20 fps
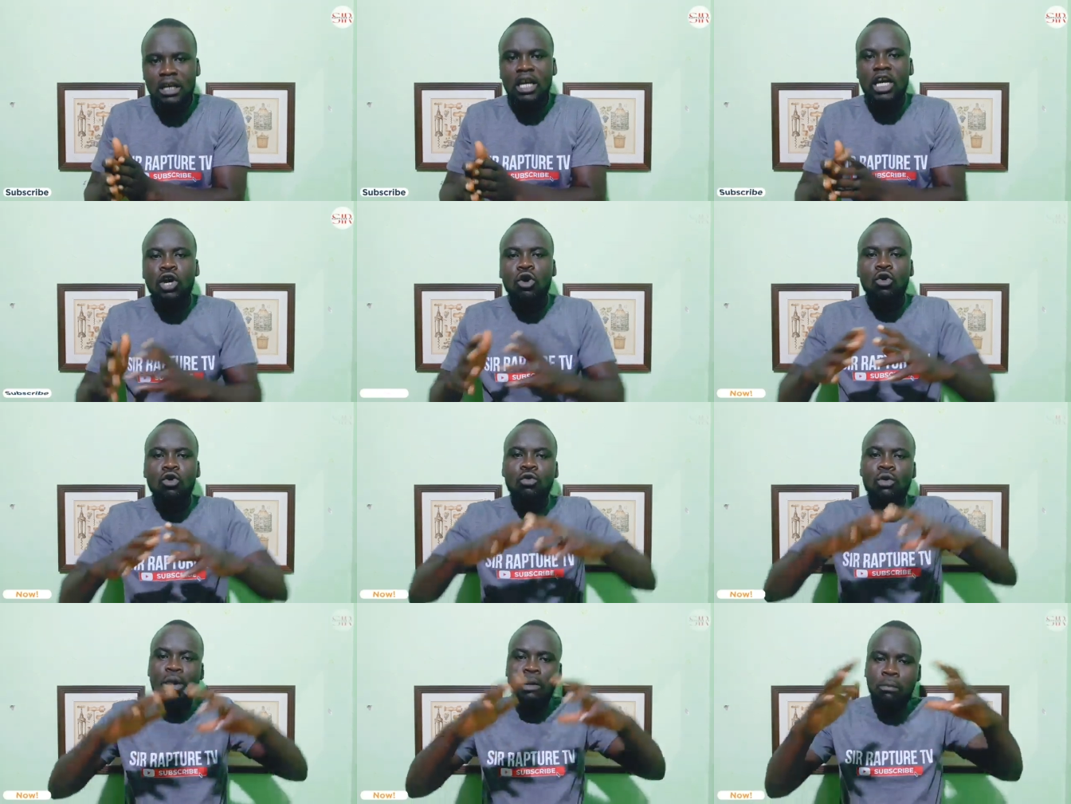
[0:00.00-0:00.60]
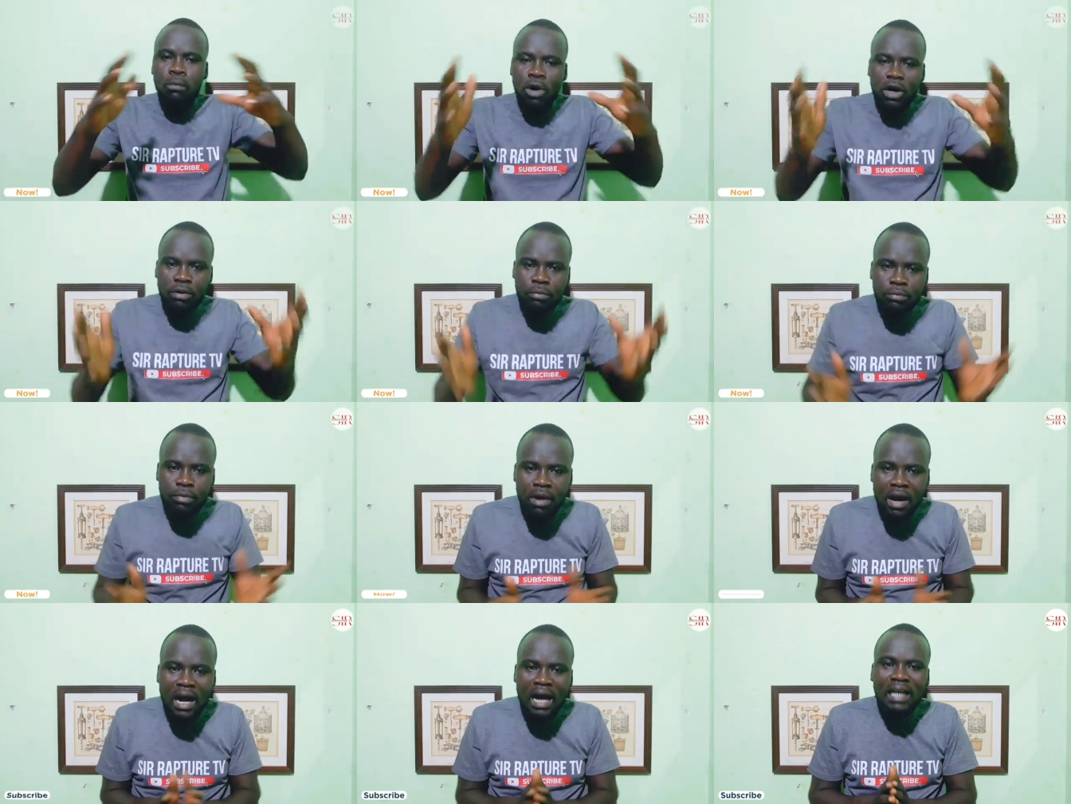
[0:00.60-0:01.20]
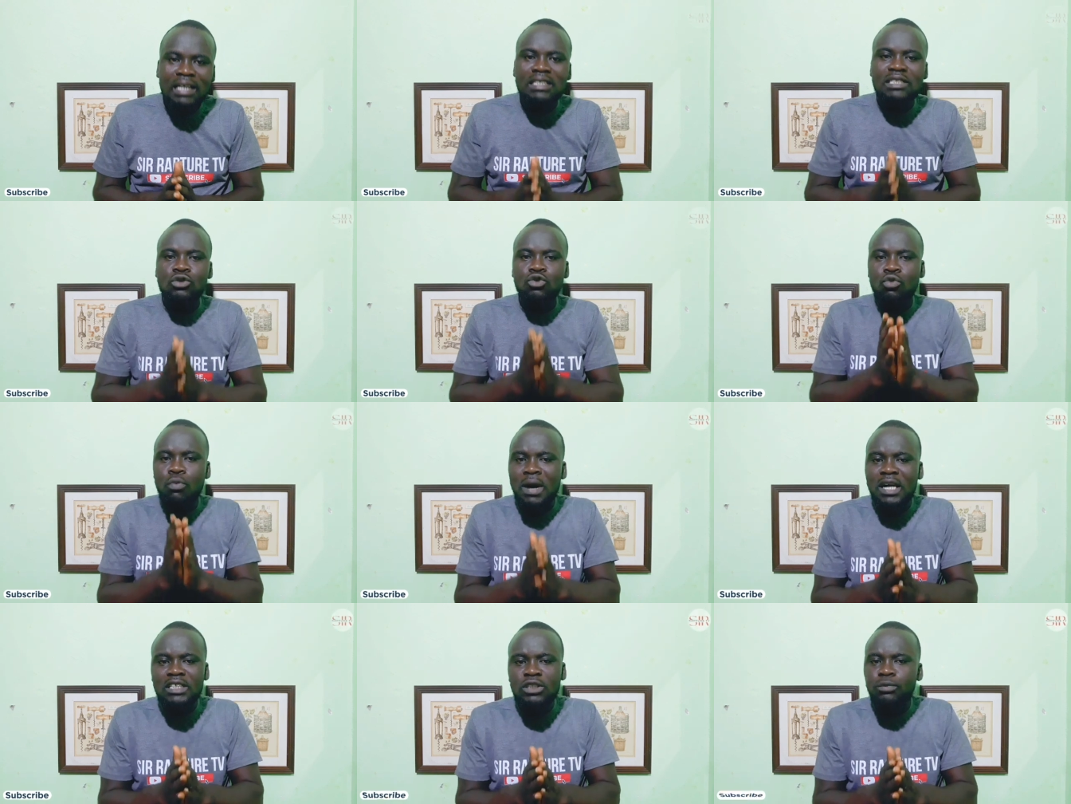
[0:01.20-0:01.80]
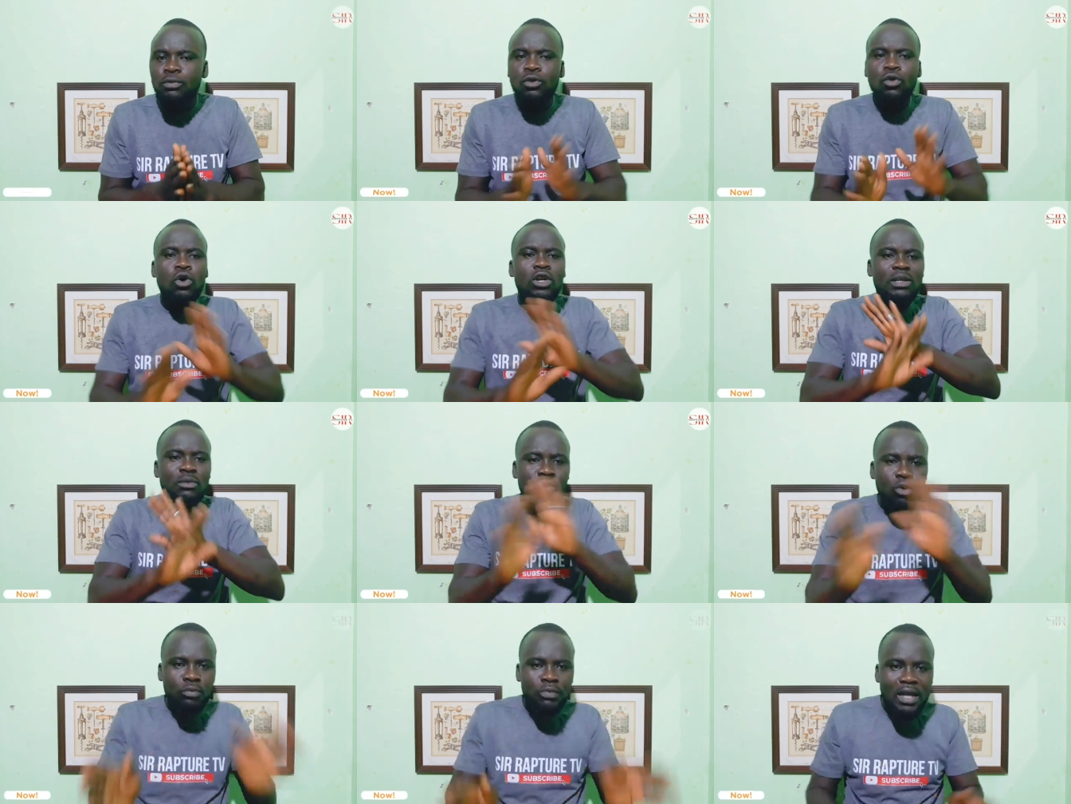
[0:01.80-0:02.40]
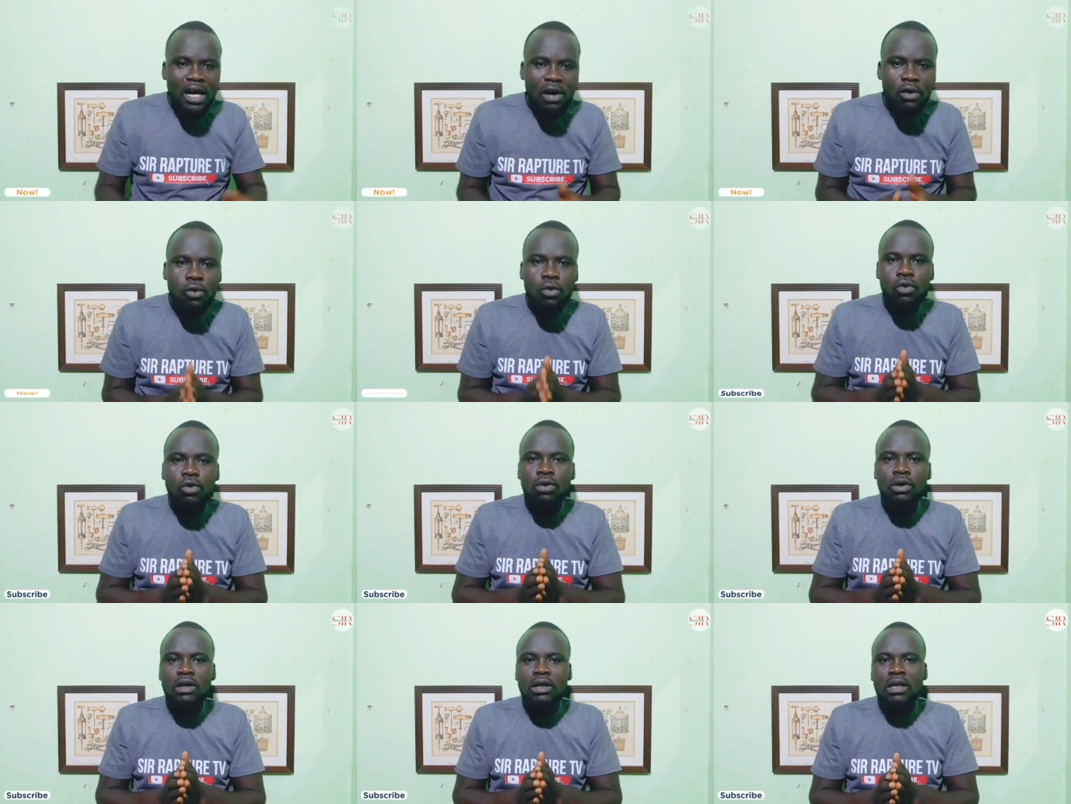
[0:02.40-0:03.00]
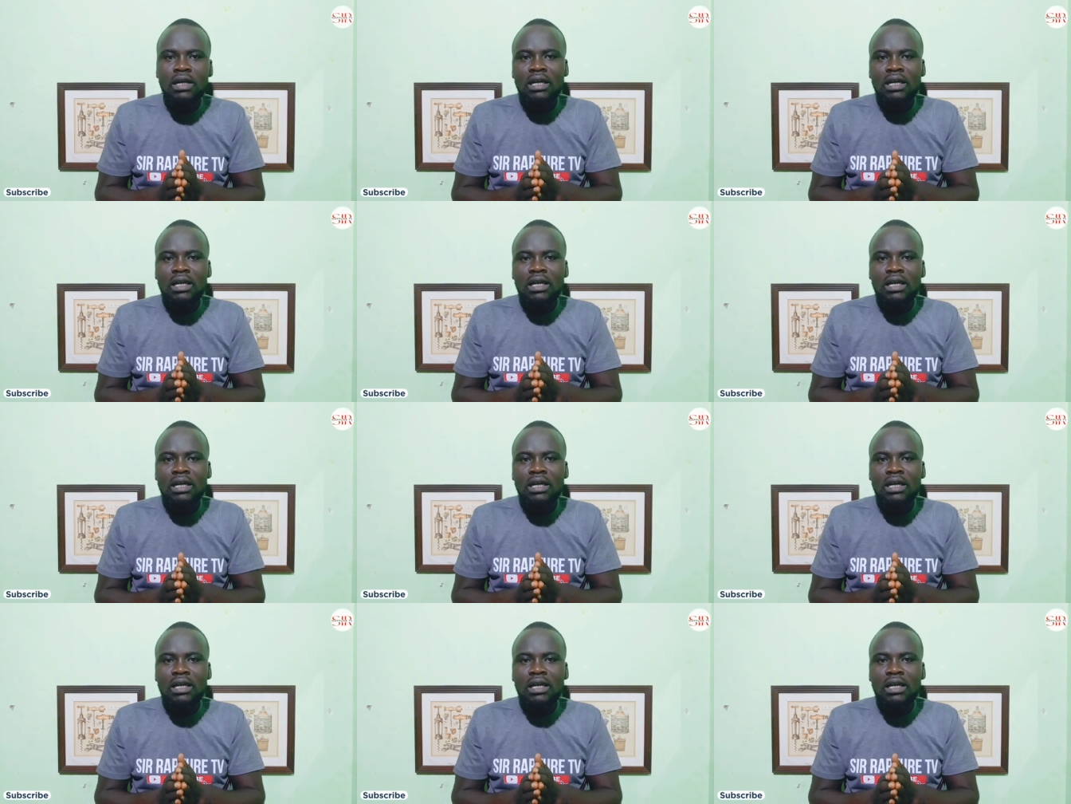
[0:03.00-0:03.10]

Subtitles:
A horn up on a branch, Kumasi, put on the